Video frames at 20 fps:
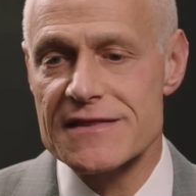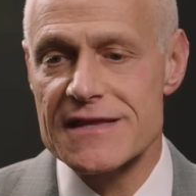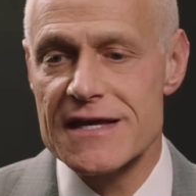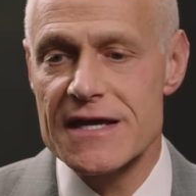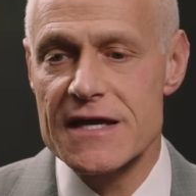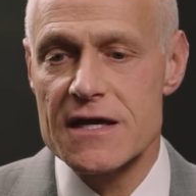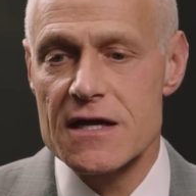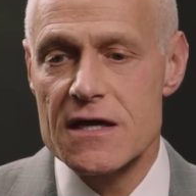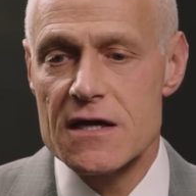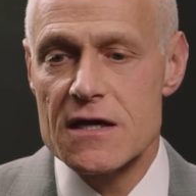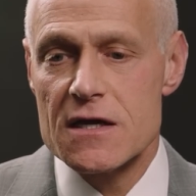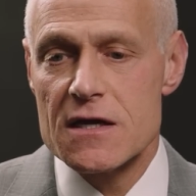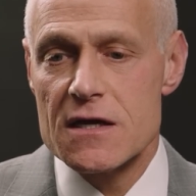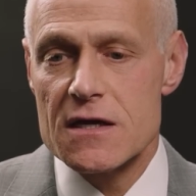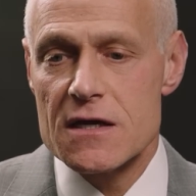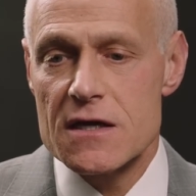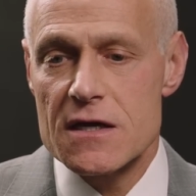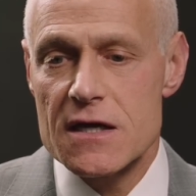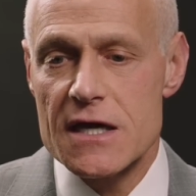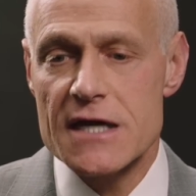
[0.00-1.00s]
think
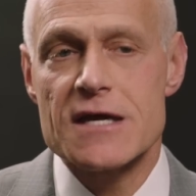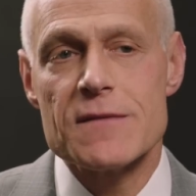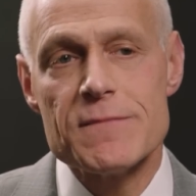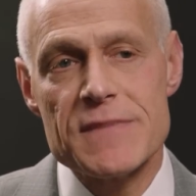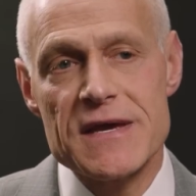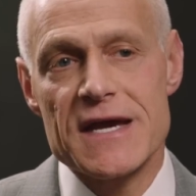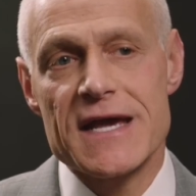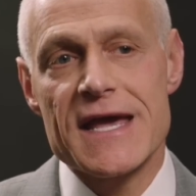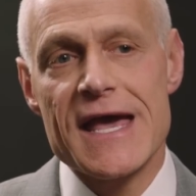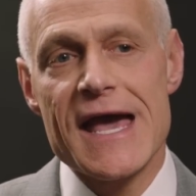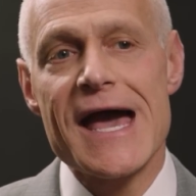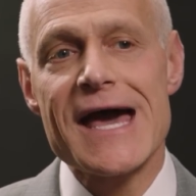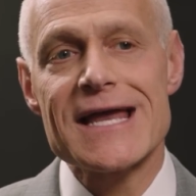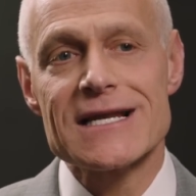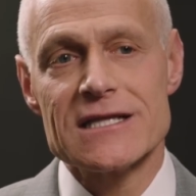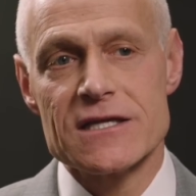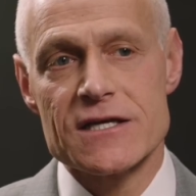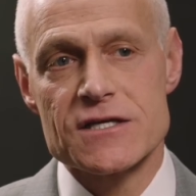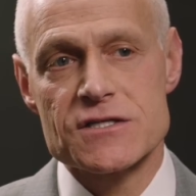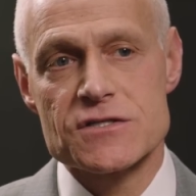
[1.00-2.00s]
it can be a
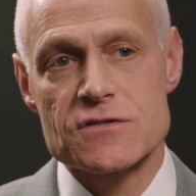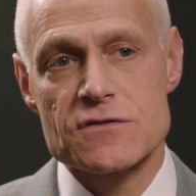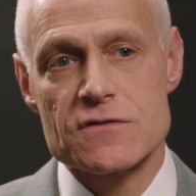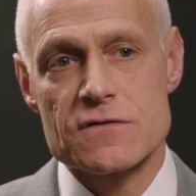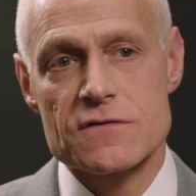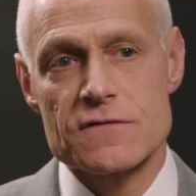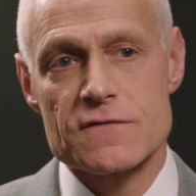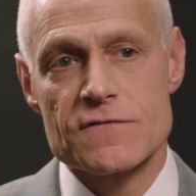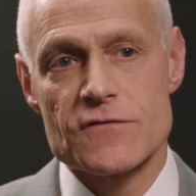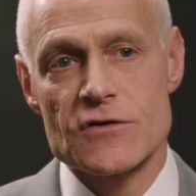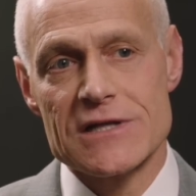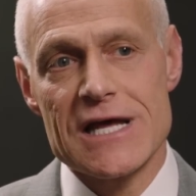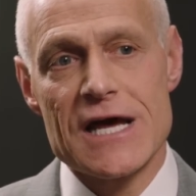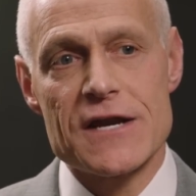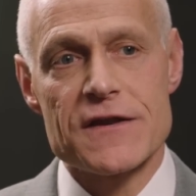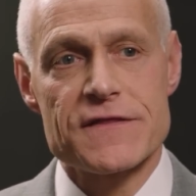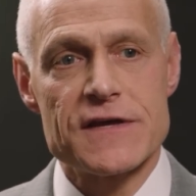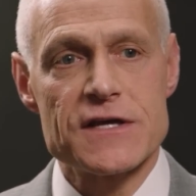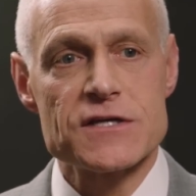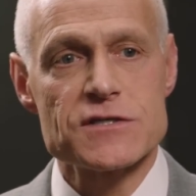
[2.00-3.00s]
catalyst for a
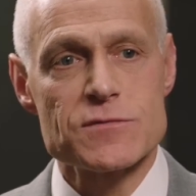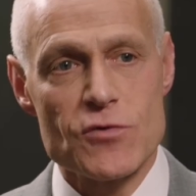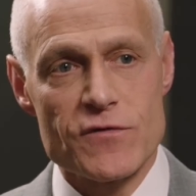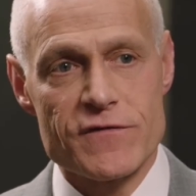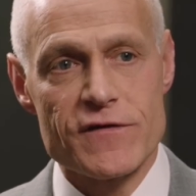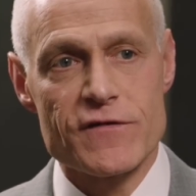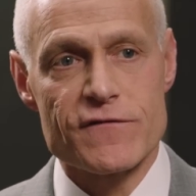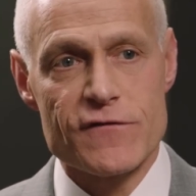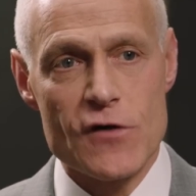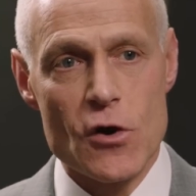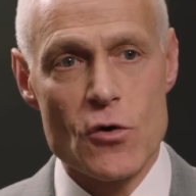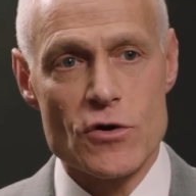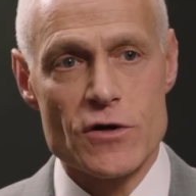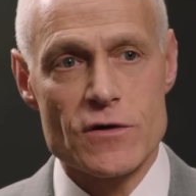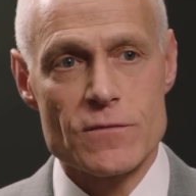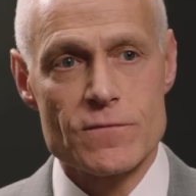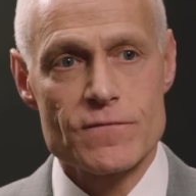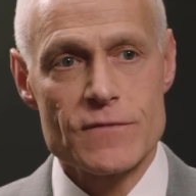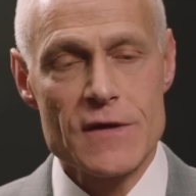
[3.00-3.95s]
lot of things moving forward.